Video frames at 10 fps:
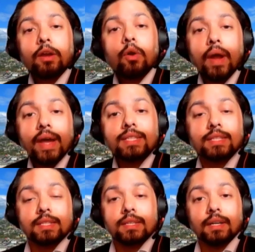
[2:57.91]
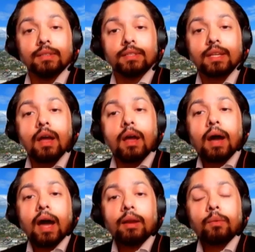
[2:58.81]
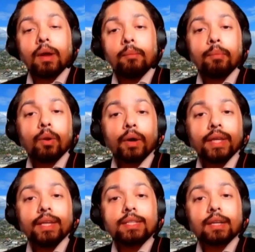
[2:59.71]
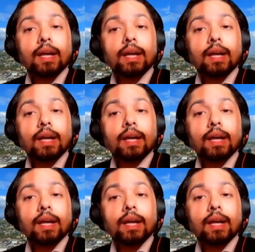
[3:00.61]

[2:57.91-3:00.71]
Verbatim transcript: queer citizens and employees and